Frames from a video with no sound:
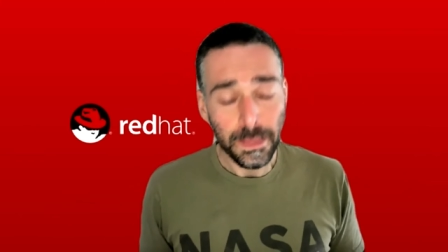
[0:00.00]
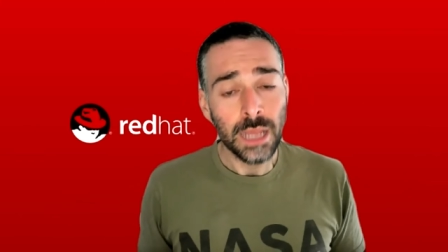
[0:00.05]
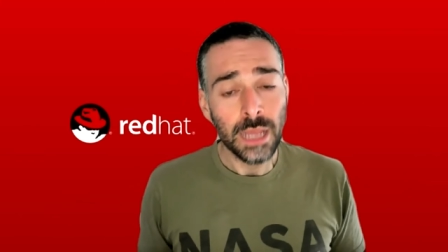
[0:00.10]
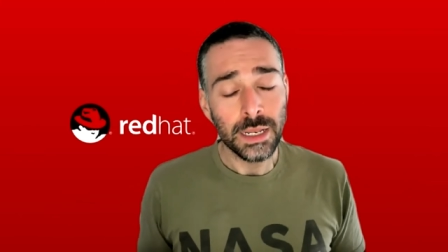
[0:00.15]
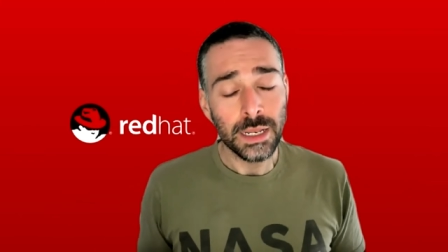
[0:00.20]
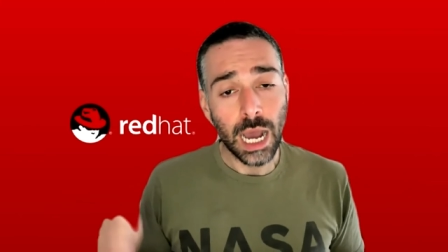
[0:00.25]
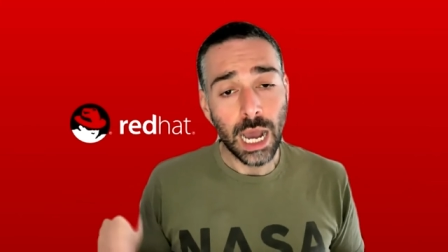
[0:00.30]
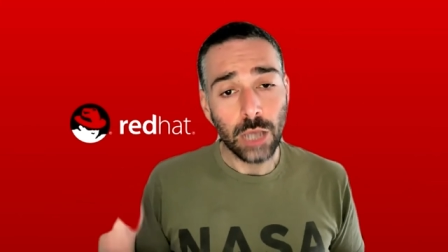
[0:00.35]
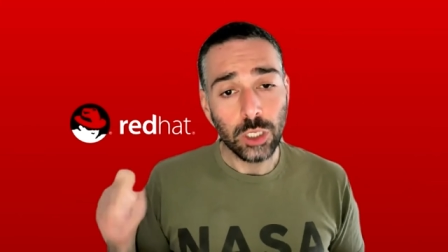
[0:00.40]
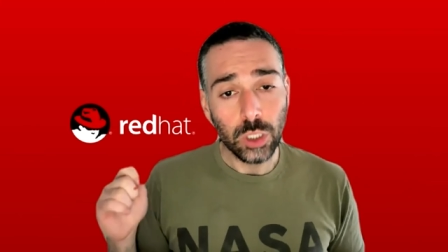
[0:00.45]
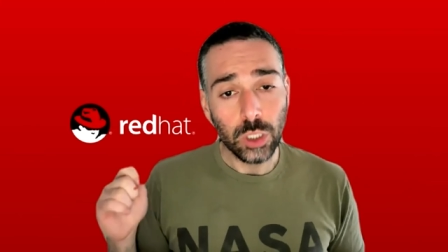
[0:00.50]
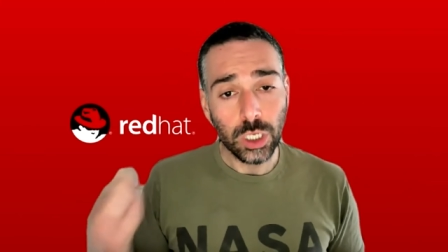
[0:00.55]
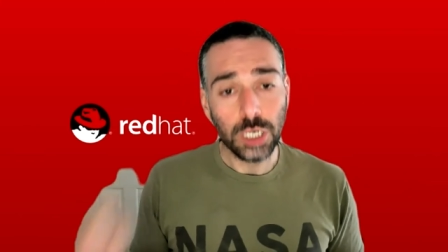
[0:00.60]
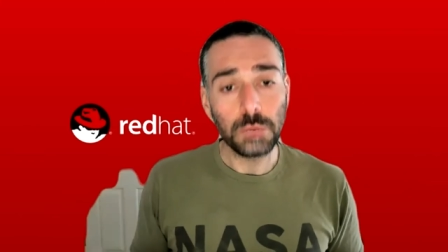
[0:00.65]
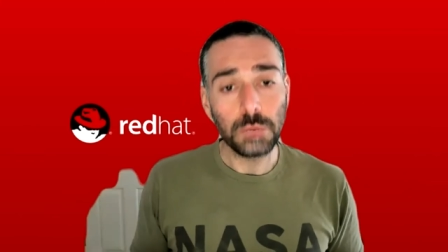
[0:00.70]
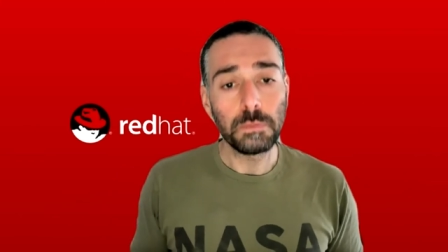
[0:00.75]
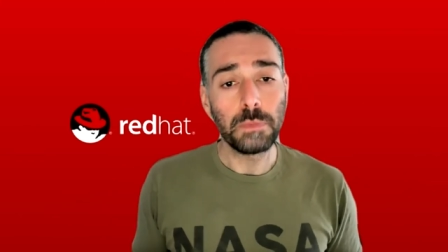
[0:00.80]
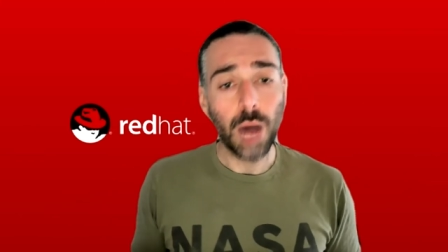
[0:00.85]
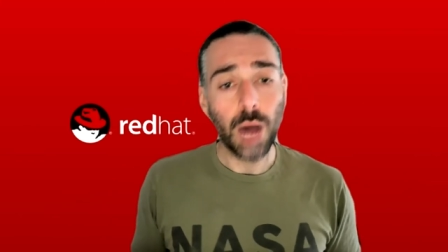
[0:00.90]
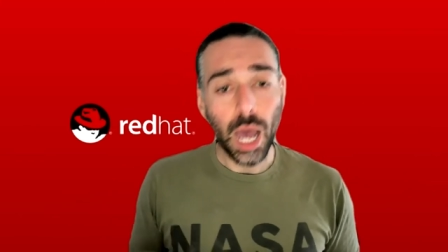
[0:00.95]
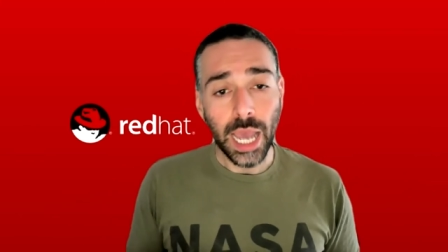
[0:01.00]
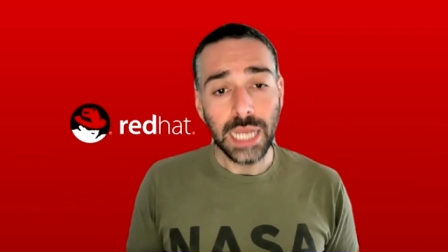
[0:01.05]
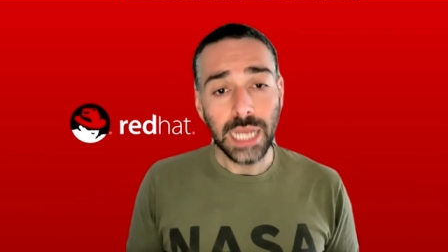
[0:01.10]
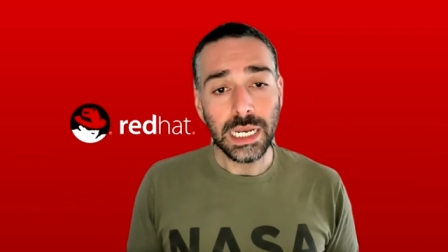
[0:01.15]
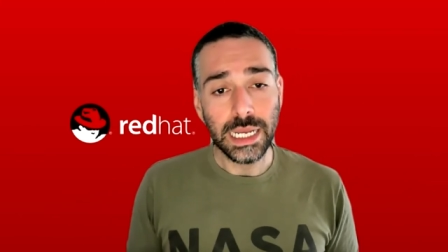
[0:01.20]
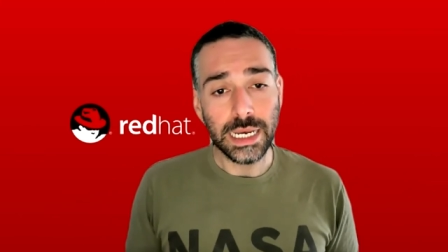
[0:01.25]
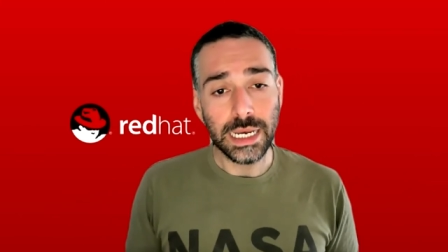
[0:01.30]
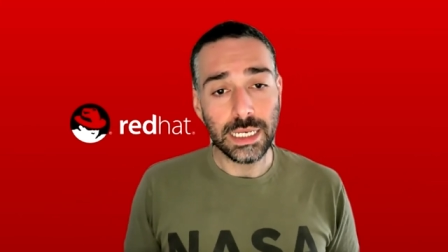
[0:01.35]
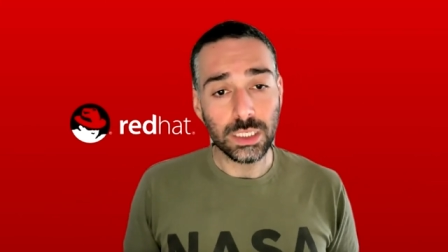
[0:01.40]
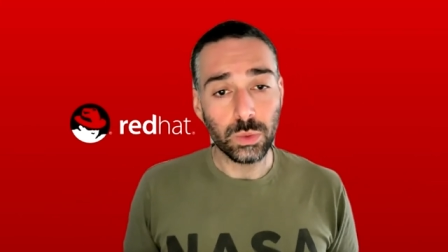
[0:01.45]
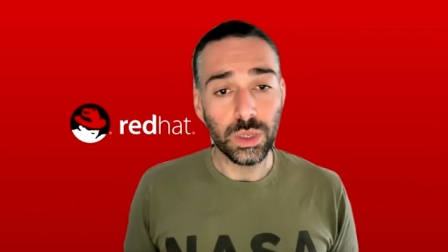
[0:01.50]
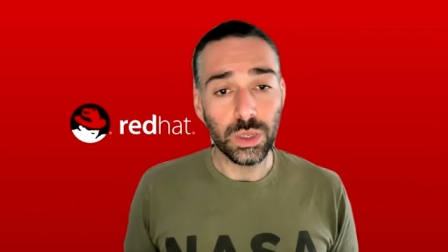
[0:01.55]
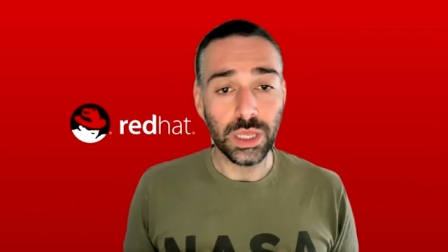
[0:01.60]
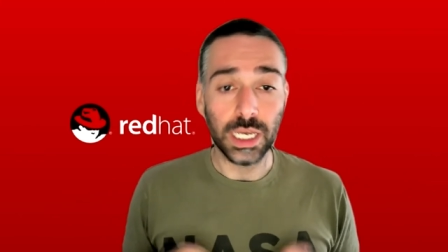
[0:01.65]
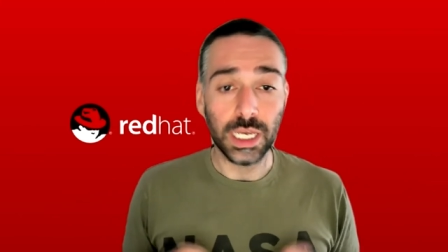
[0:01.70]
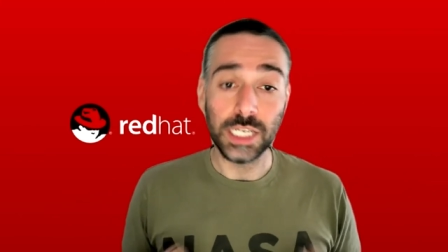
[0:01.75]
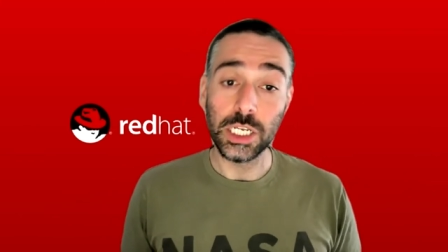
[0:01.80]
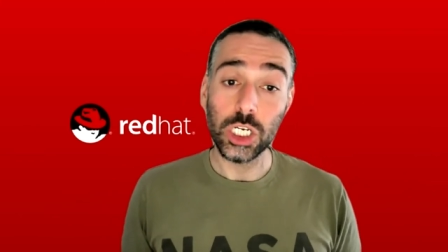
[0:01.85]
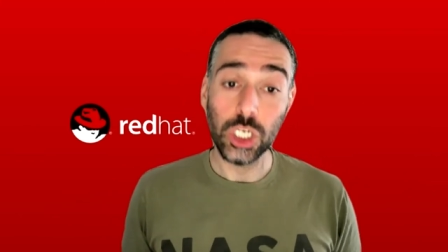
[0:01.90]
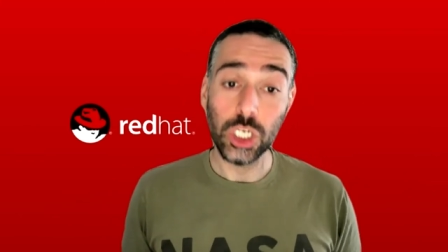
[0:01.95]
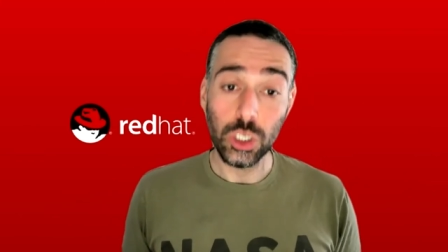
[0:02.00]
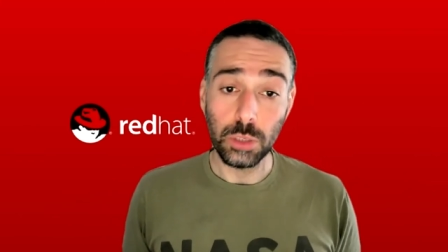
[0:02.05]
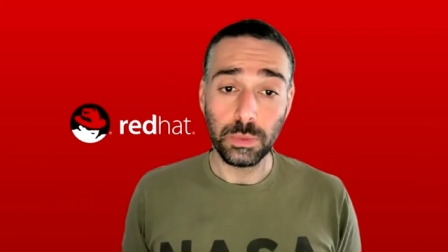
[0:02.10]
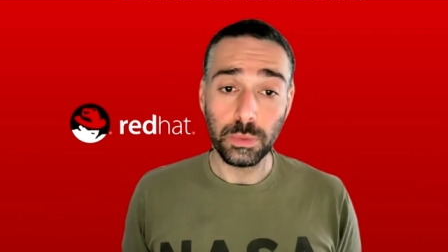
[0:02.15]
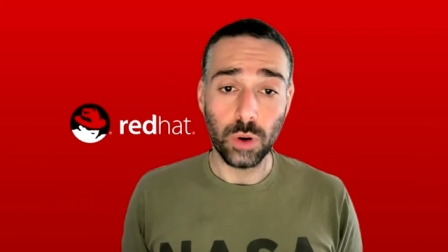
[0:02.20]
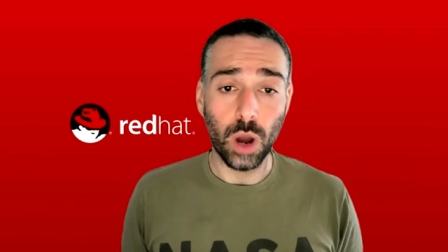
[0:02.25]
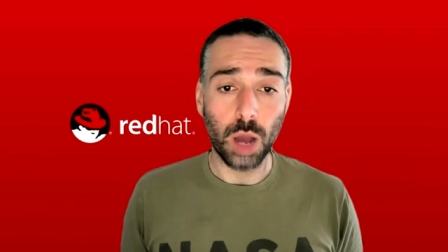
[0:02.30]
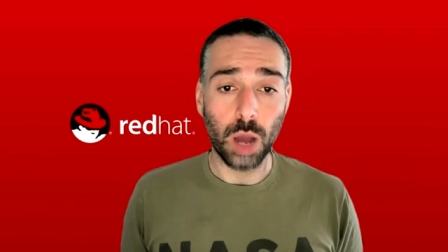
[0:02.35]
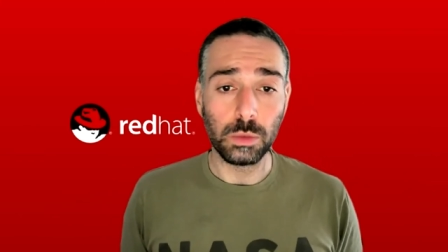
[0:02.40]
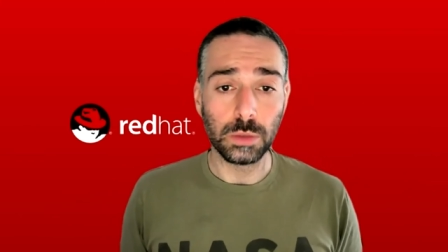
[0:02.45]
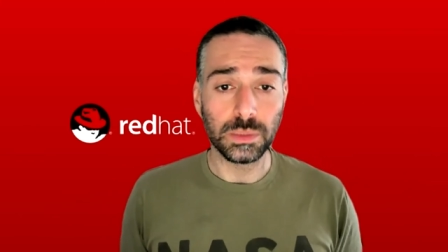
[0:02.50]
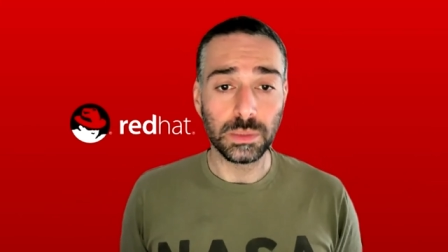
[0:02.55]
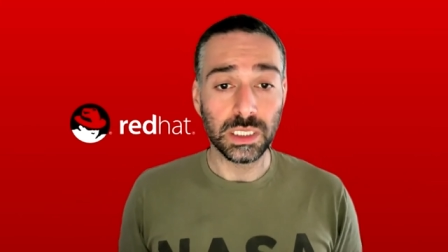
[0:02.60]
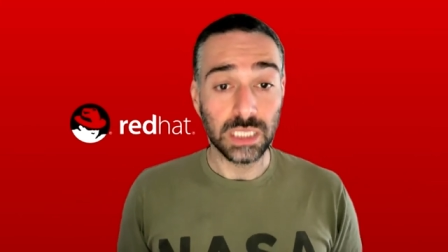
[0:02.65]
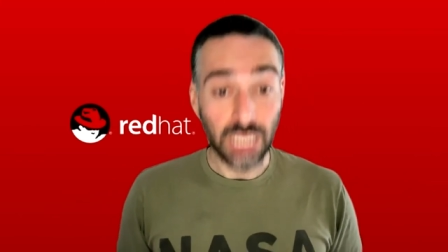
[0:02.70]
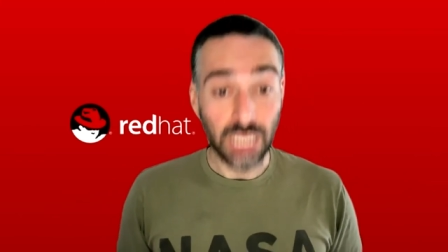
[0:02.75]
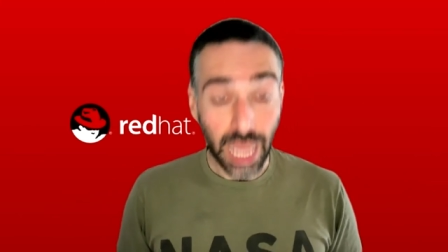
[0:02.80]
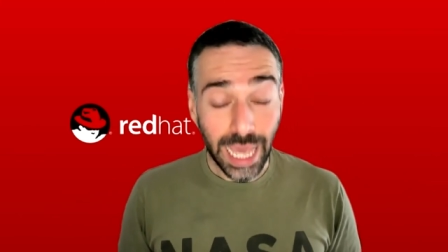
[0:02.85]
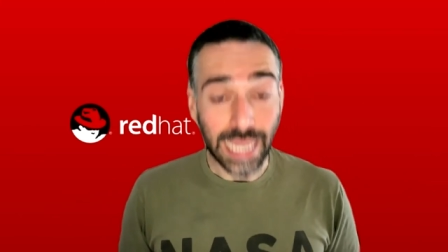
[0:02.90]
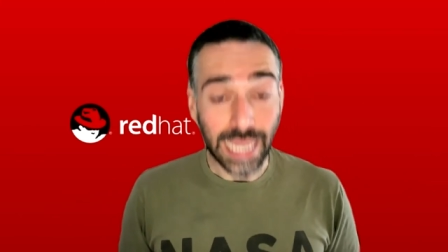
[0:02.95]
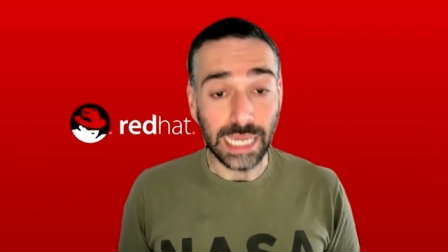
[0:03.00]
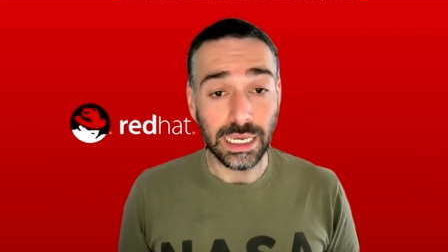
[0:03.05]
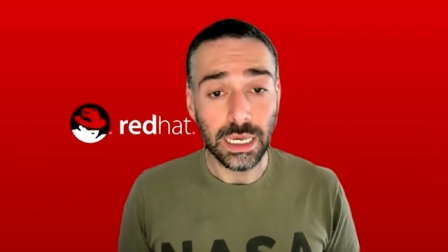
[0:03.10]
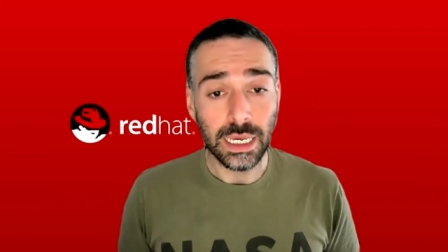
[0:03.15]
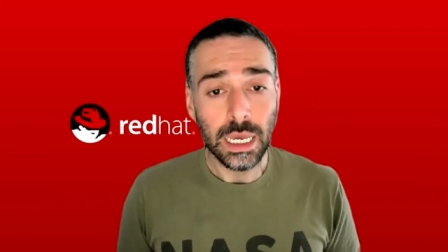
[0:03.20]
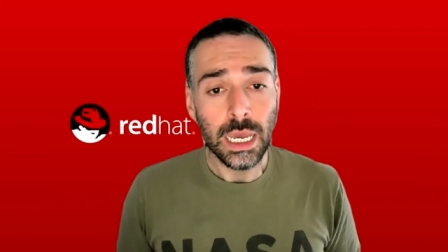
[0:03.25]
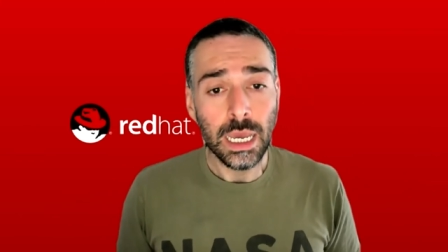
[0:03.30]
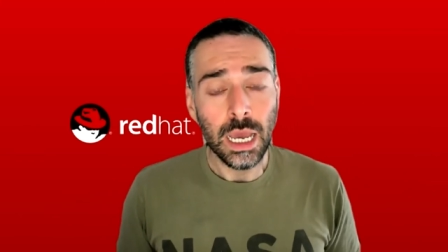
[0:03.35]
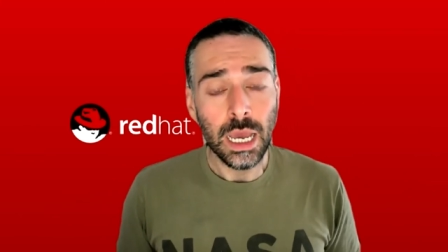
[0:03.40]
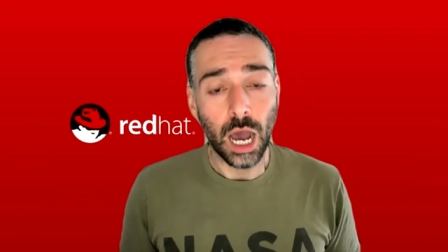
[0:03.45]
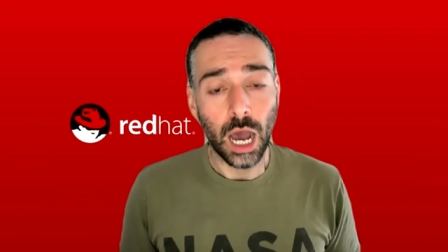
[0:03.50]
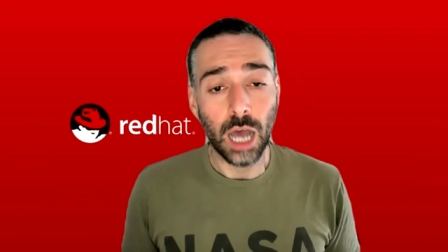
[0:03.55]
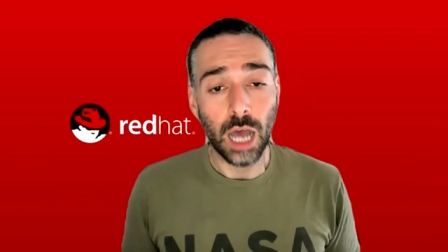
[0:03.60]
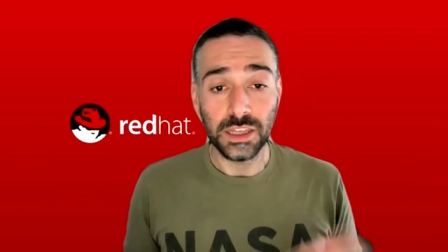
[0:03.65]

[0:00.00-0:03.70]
Now, you combine this with additional problems like uh,